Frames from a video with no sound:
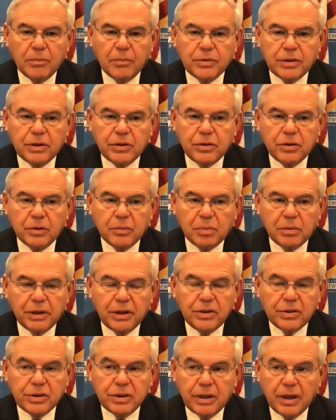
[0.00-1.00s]
that took
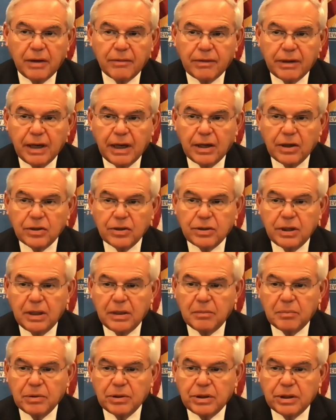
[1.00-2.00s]
place in
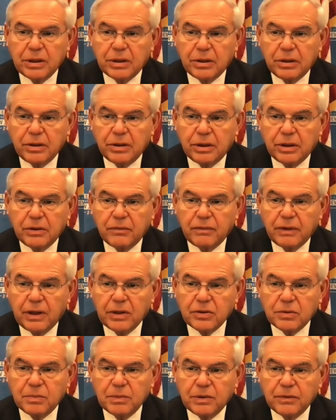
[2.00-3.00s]
Afghanistan, particularly the
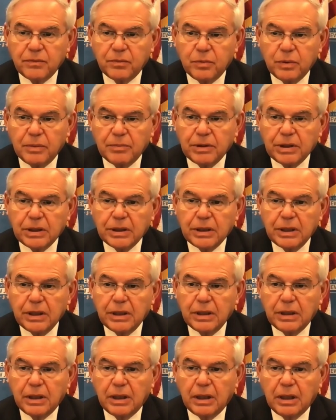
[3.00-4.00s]
advancement of women,
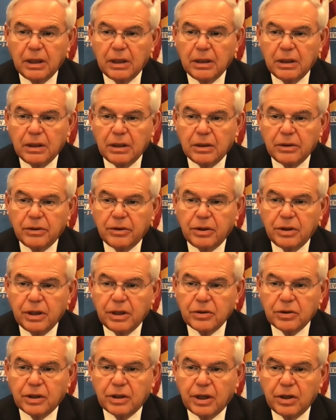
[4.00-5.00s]
the
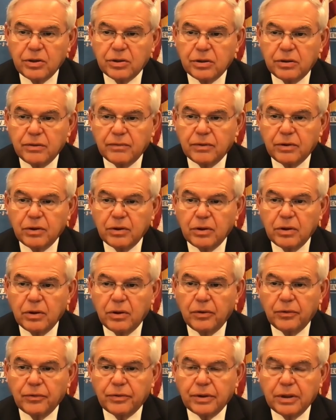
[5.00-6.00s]
education of
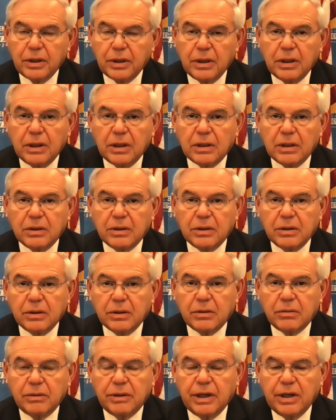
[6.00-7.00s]
girls, the
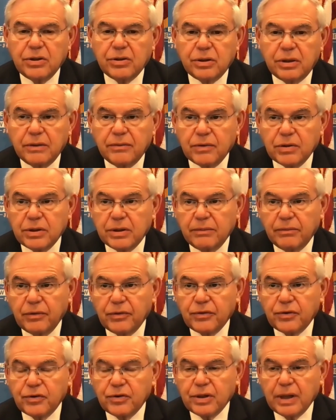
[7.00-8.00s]
creation of a civil
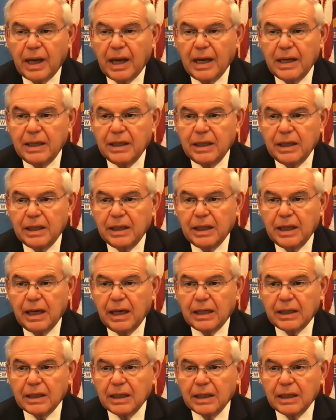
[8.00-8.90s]
society, that